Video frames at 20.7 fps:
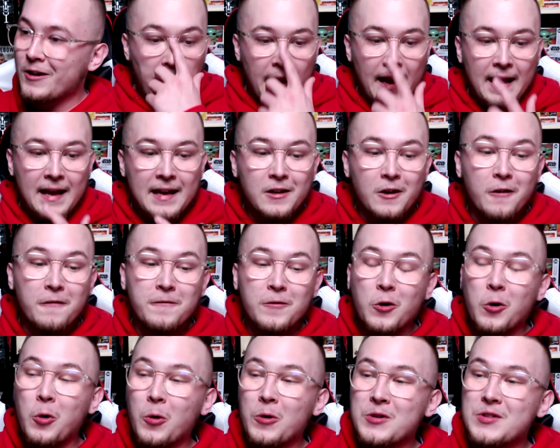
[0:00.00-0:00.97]
And of
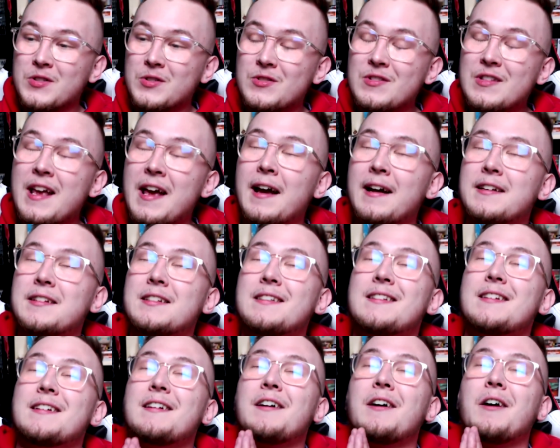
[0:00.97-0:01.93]
course, next,
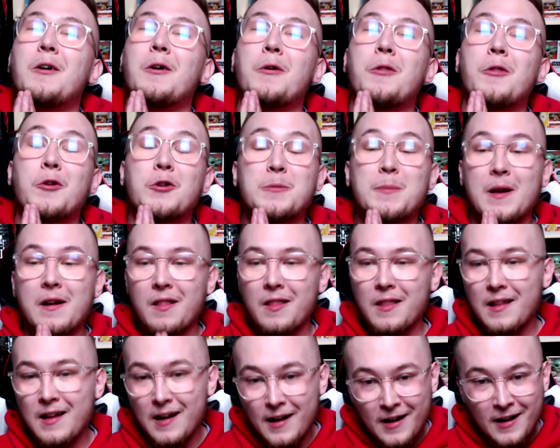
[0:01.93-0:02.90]
there's been a
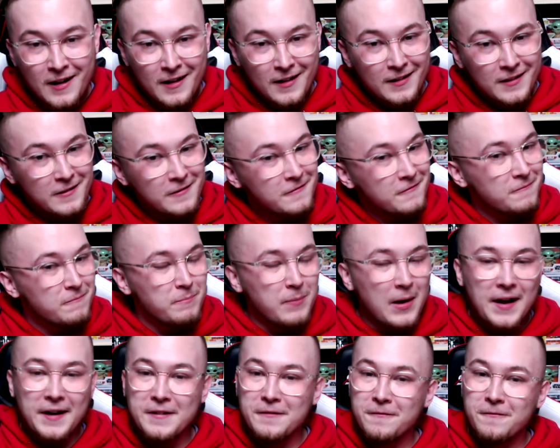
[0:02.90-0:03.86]
lot of
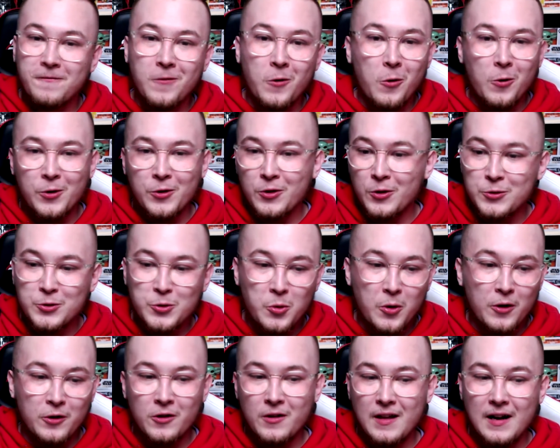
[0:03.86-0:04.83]
back and forth on
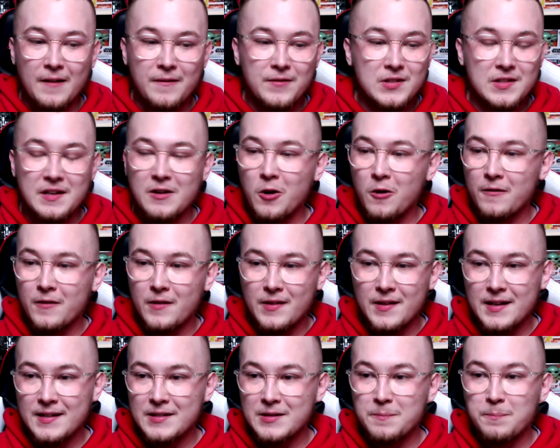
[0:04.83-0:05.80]
Twitter that I've seen over
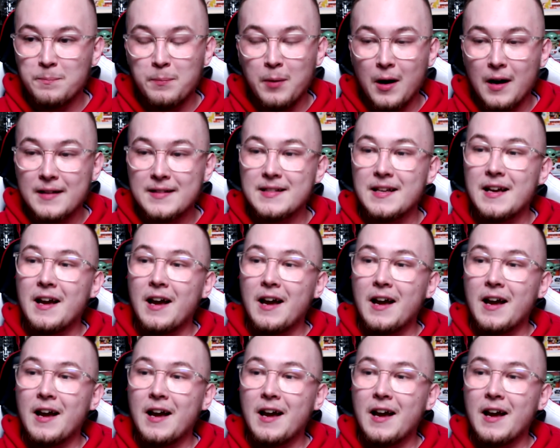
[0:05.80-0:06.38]
this, but